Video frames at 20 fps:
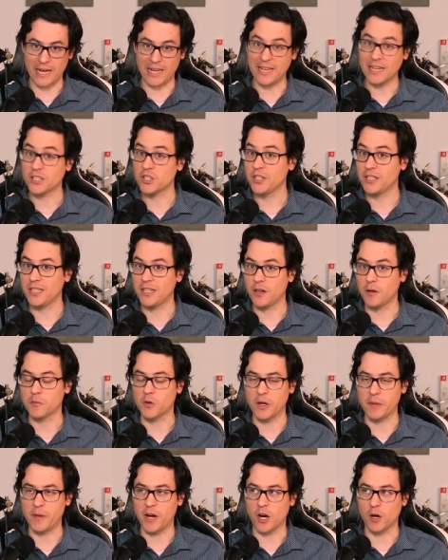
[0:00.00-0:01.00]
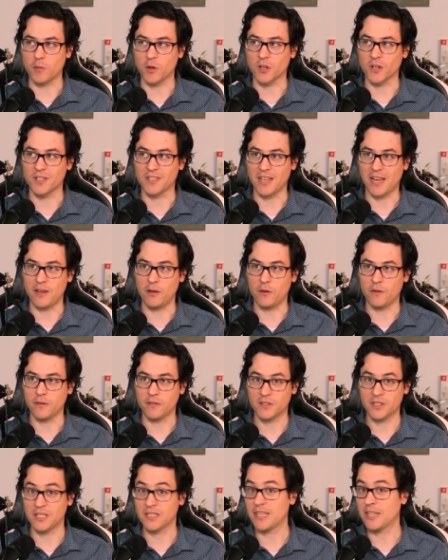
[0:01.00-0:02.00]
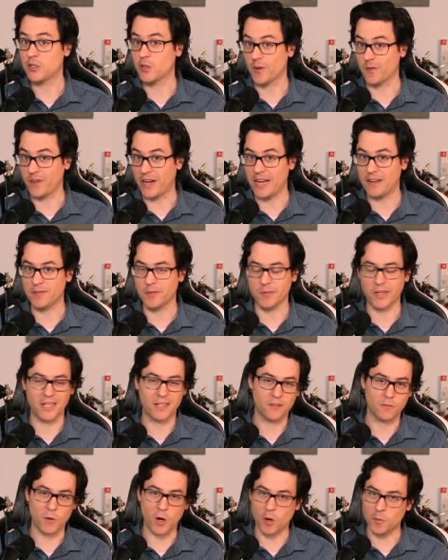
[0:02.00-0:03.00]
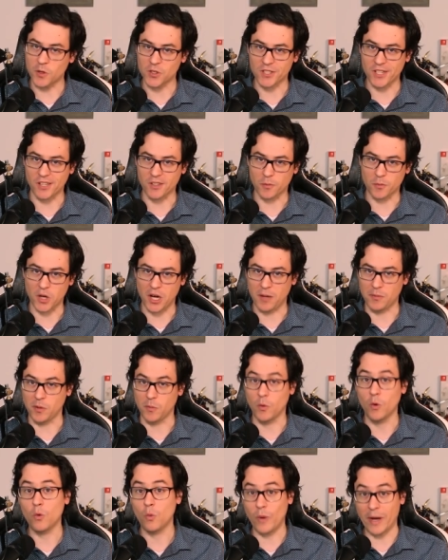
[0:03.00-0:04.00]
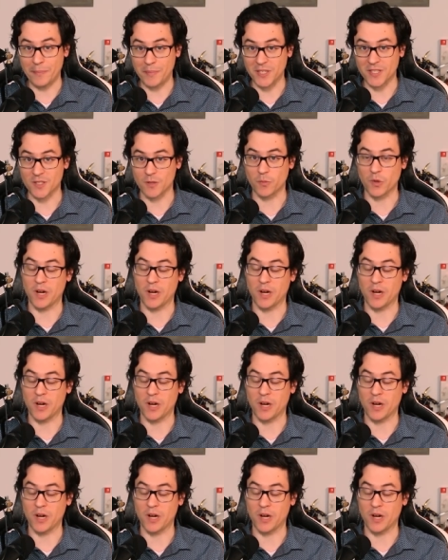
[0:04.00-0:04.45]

I actually didn't upgrade my armor because I, since I survived, I'm like, armor's not the problem, weapon's the